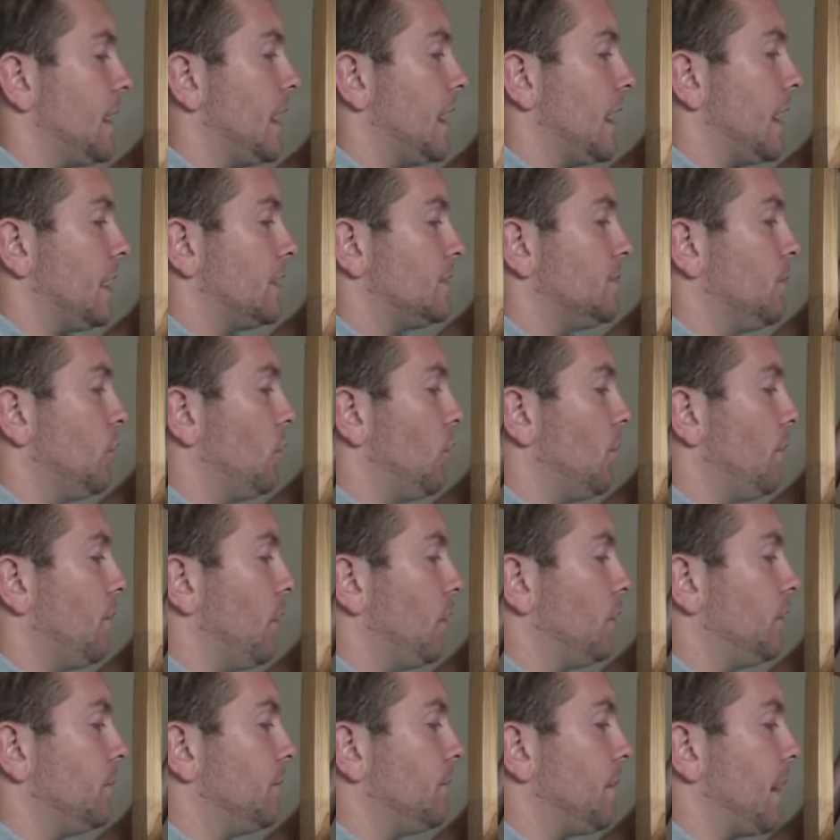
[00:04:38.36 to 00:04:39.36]
has more
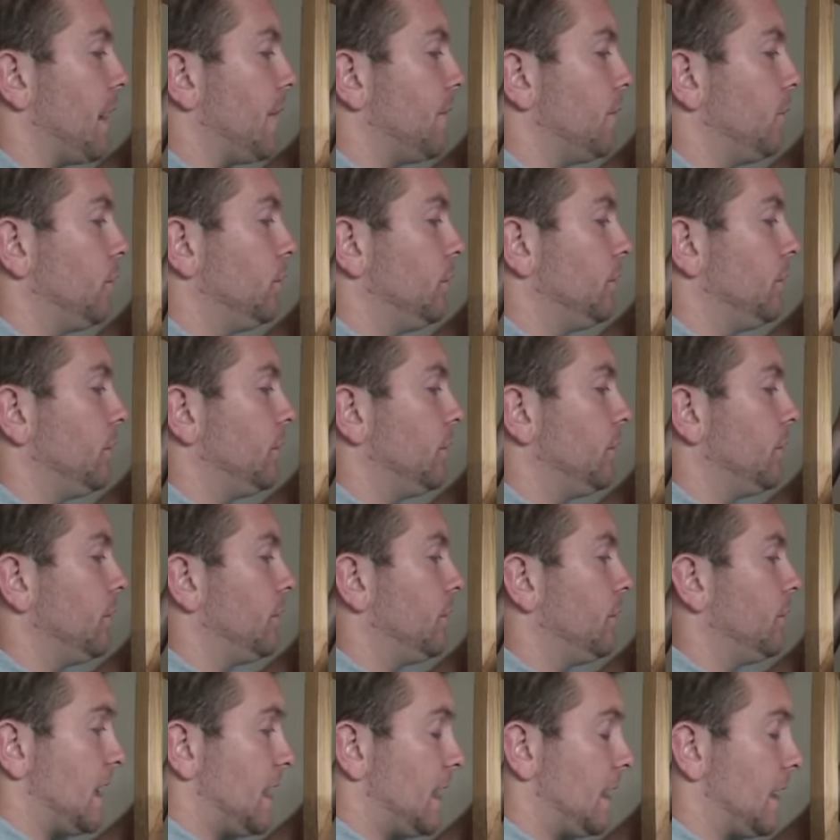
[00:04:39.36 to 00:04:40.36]
modern baffles
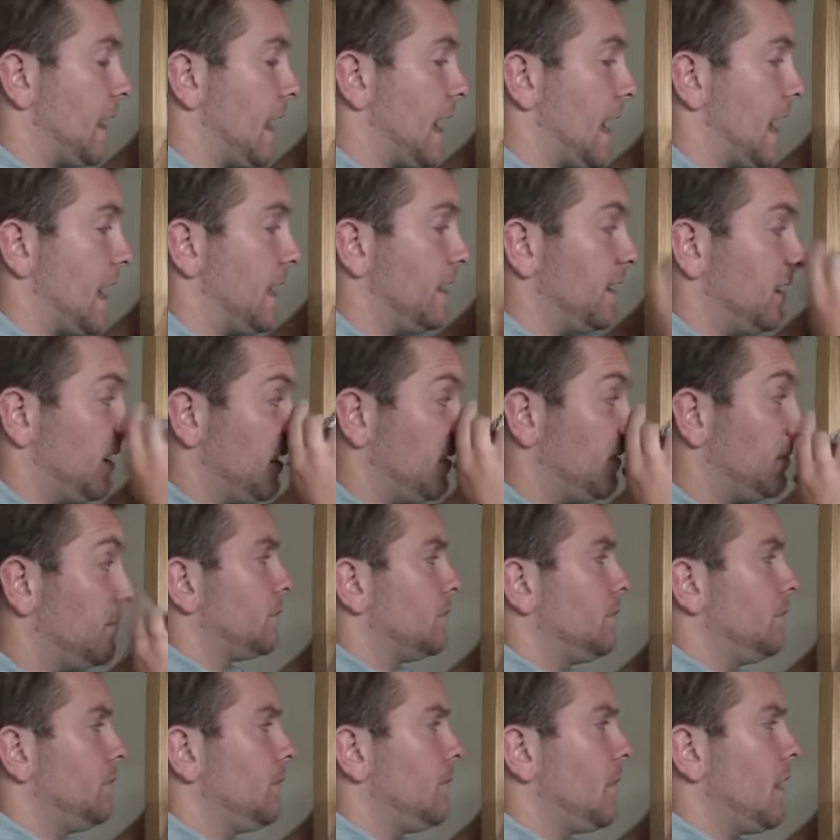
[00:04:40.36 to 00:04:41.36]
and
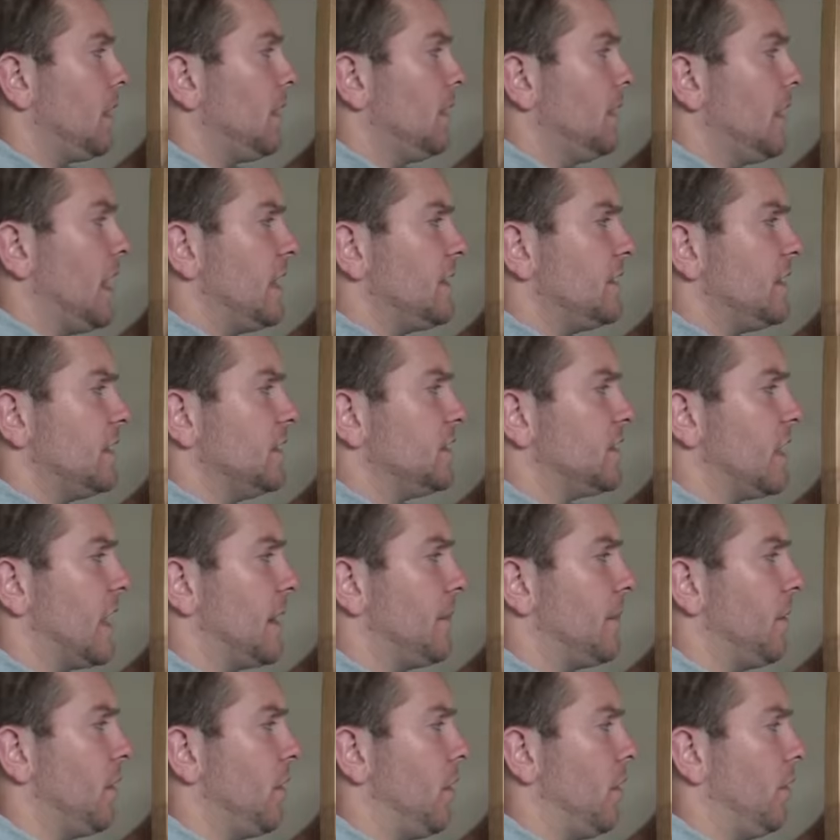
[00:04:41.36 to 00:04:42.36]
condensing
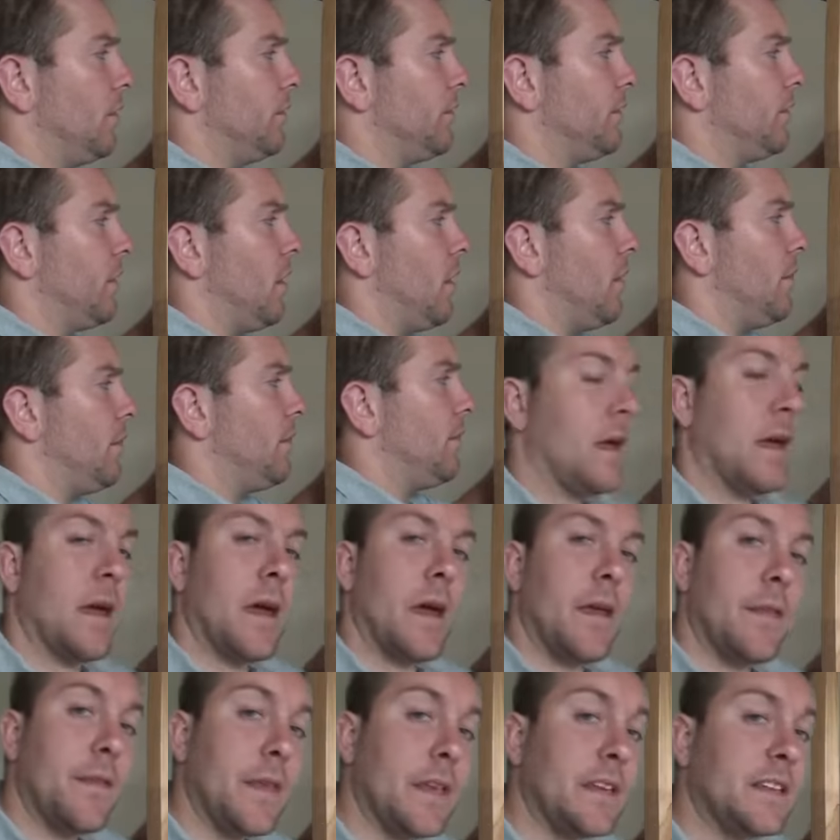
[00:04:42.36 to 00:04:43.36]
chamber on top.
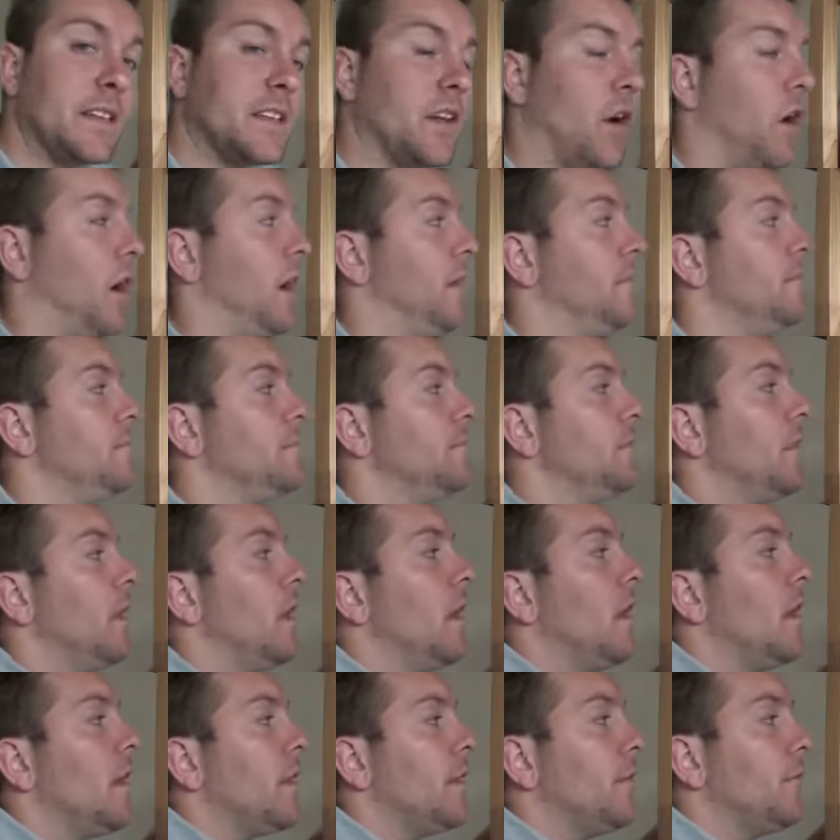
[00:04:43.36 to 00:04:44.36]
This time
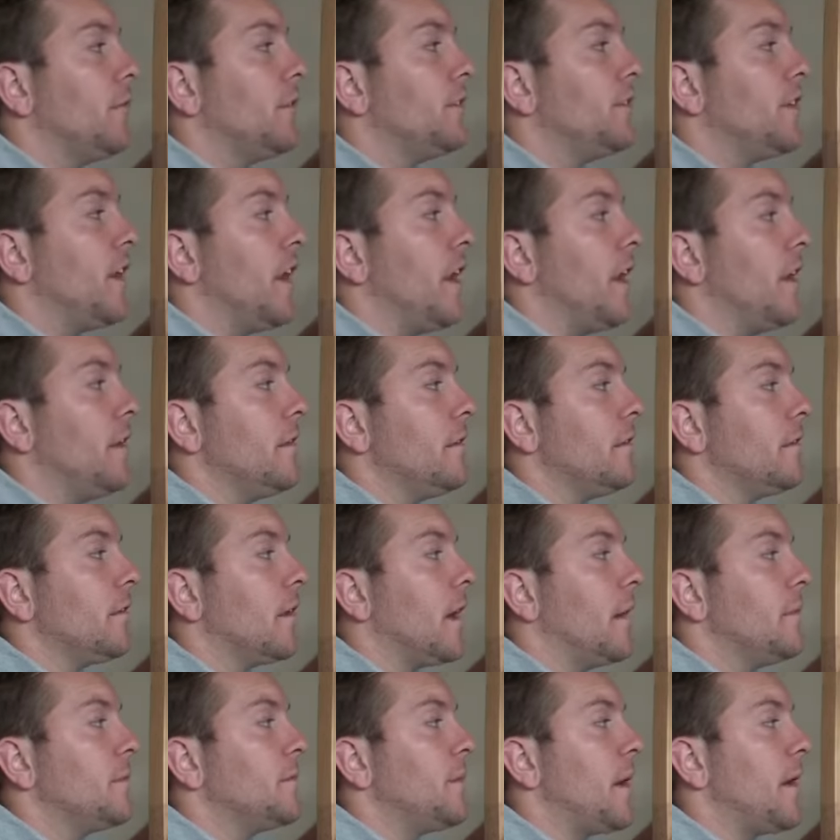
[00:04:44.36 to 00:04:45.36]
the return
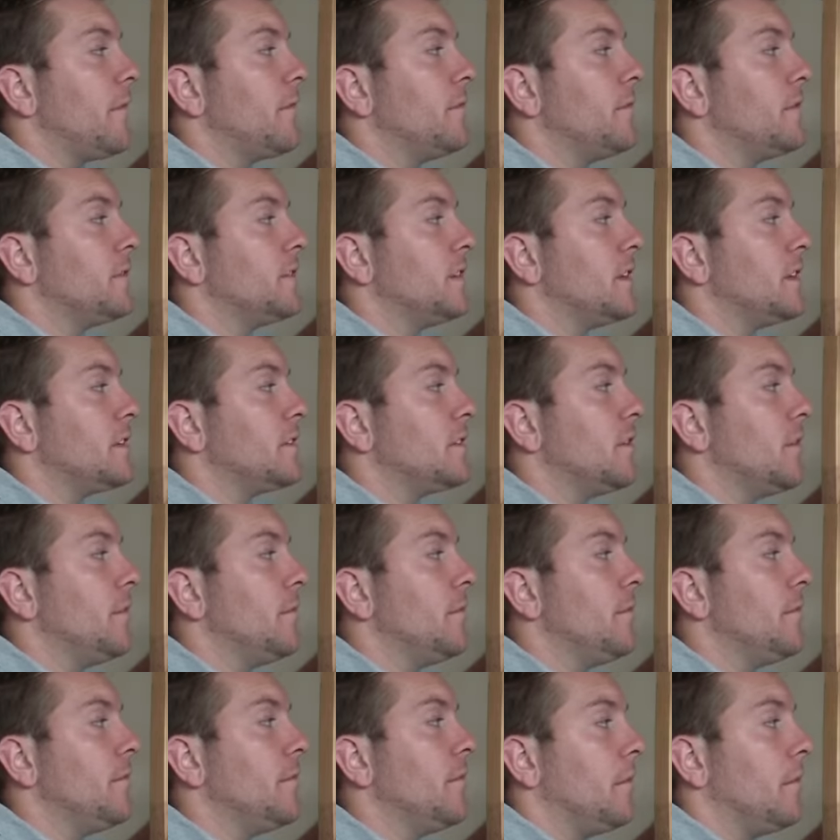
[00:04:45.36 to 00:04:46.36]
comes back from the
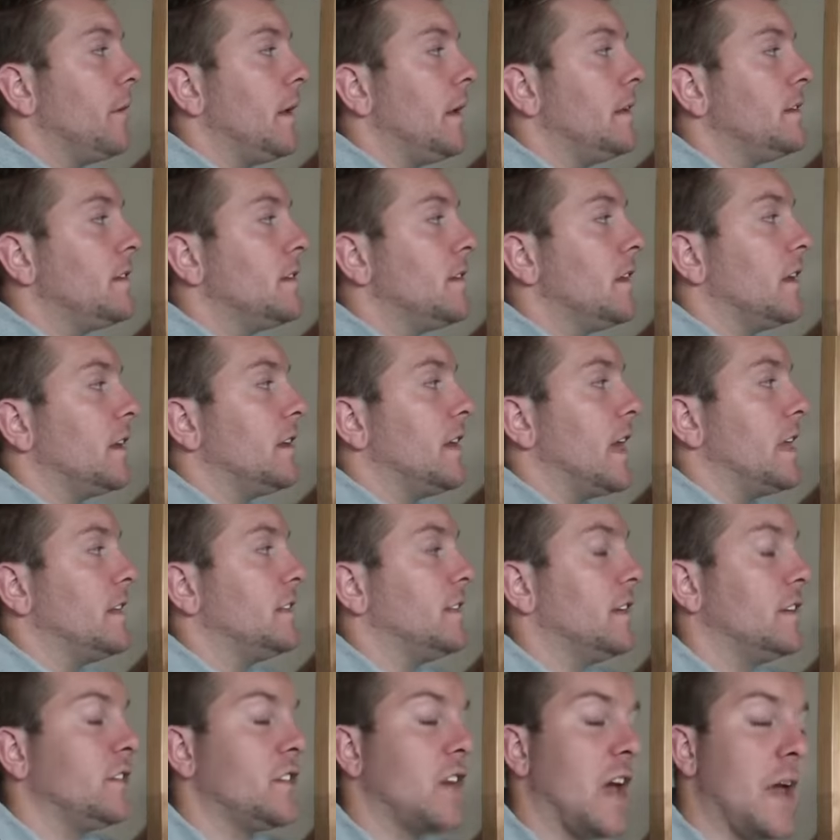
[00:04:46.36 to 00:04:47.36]
system into the
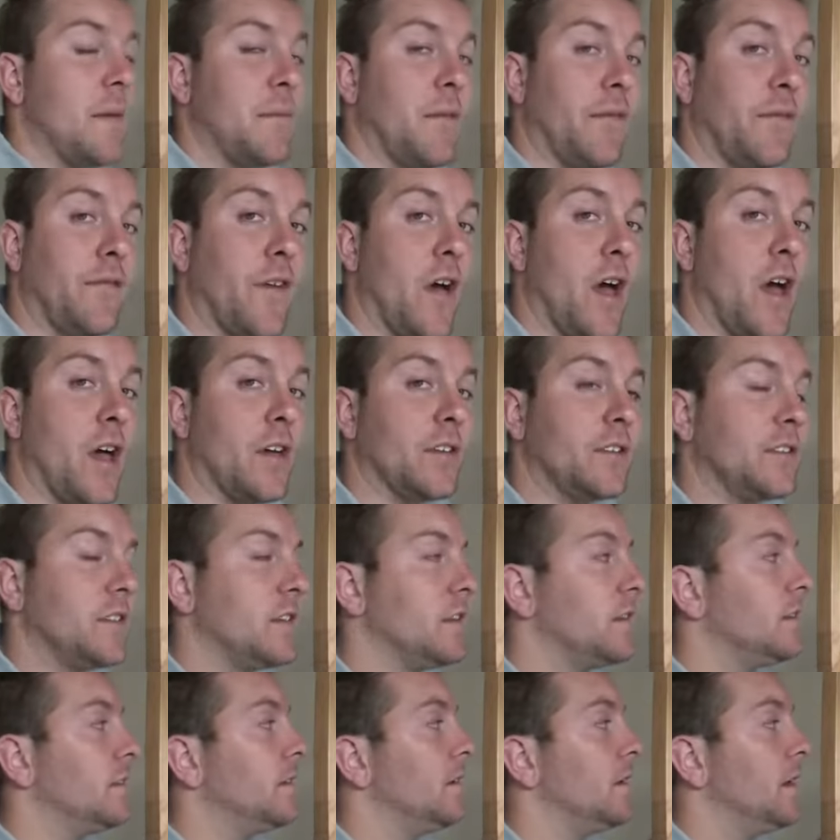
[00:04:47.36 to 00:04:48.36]
condensing chamber
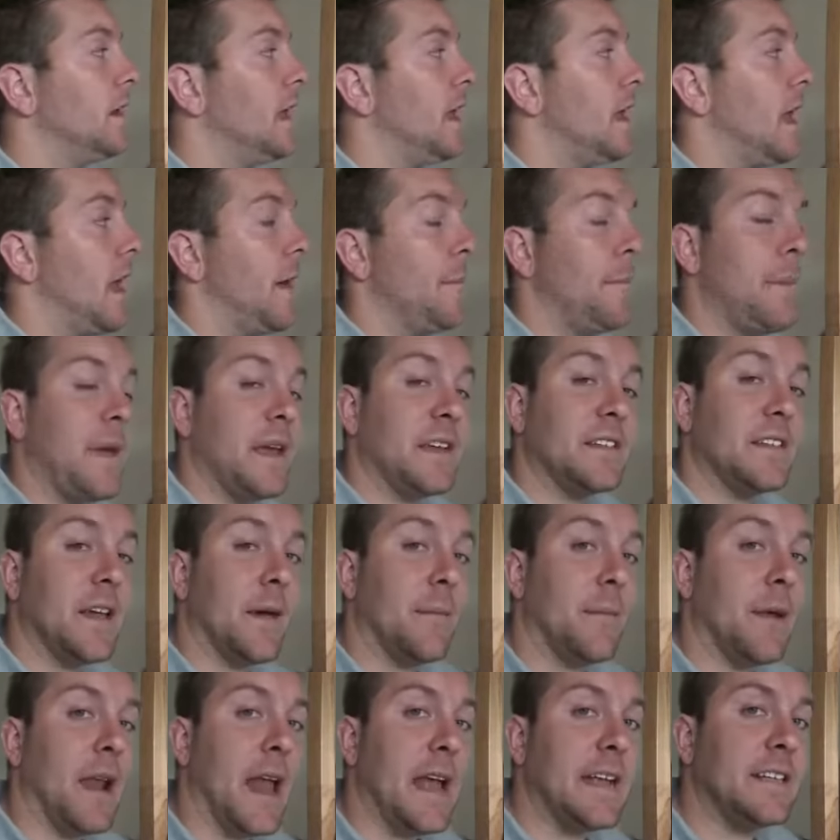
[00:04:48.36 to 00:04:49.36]
first and picks
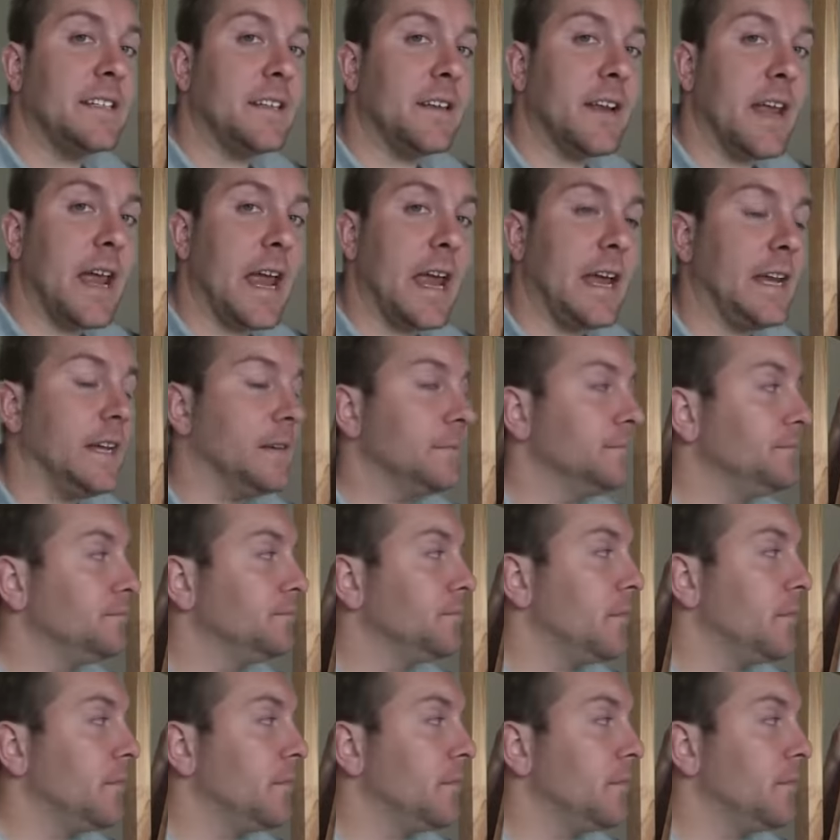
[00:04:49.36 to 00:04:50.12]
up latent heat.